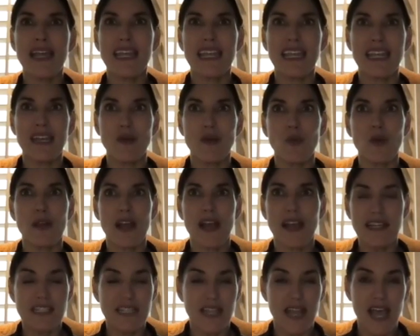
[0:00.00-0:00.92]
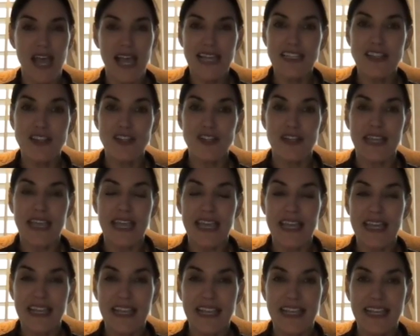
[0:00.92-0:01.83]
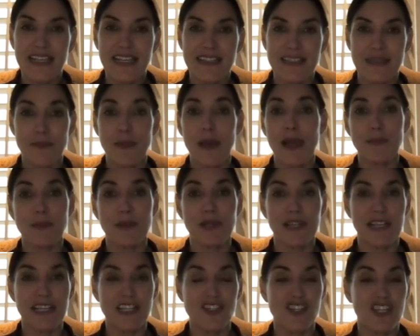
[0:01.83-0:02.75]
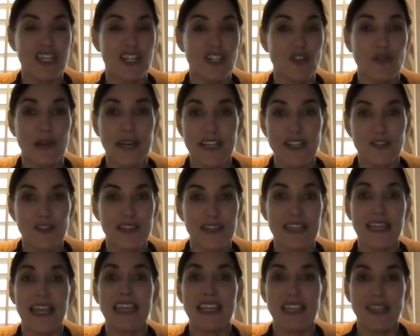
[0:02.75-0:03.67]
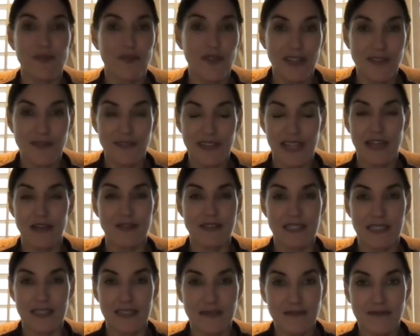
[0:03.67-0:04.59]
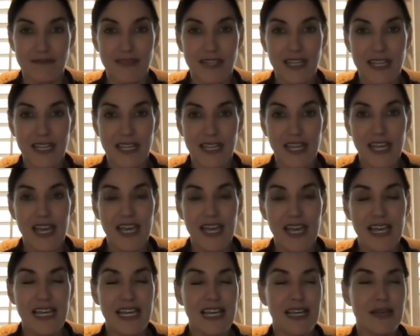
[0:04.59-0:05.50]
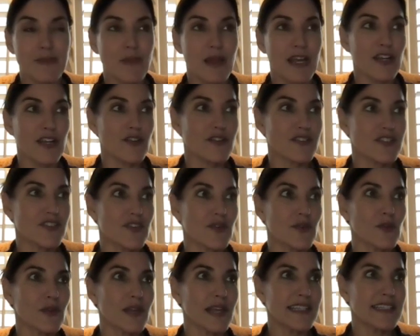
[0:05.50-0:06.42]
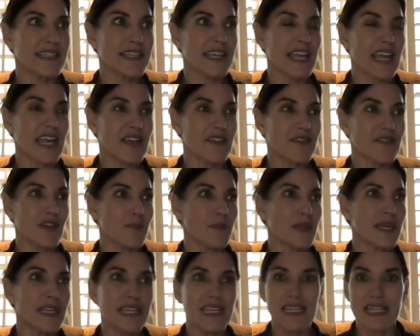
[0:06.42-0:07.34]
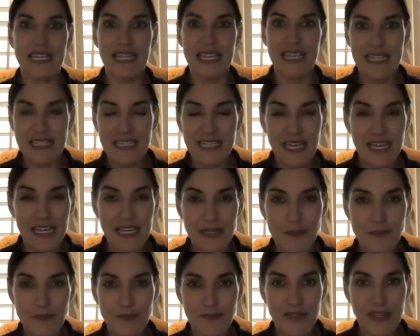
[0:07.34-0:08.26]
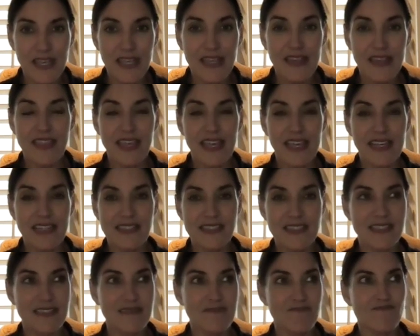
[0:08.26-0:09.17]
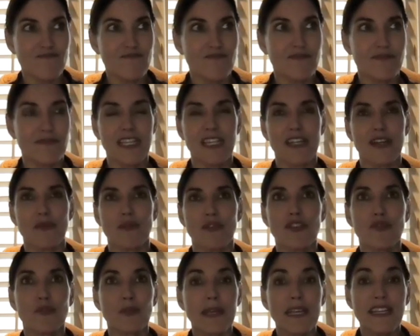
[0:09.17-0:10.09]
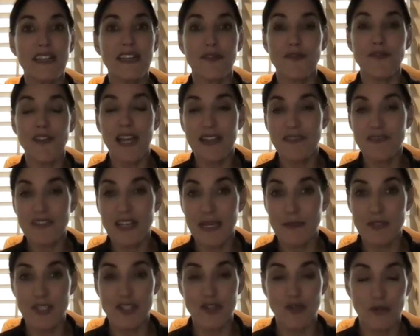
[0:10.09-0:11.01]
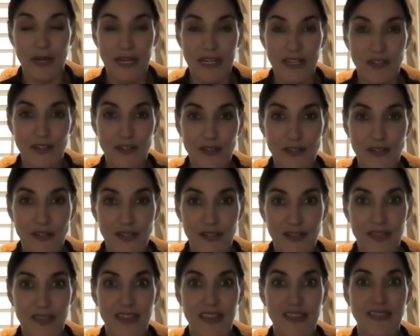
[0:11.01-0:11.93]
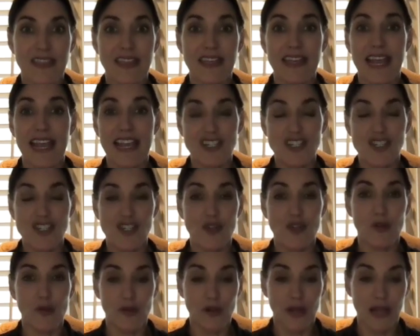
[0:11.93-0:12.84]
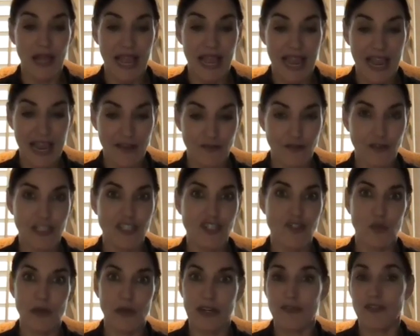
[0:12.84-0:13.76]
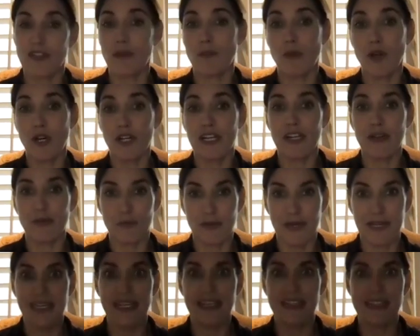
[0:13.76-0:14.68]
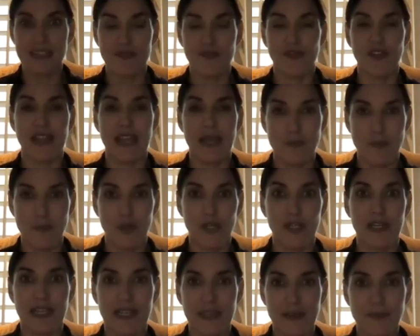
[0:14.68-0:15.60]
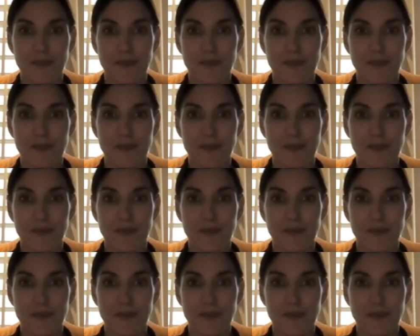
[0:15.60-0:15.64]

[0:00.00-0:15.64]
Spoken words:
what I look at is a population greater than 85,000. I also like to have a median income that's 3 to 5 times greater than the national average, whatever the market rent is for that market.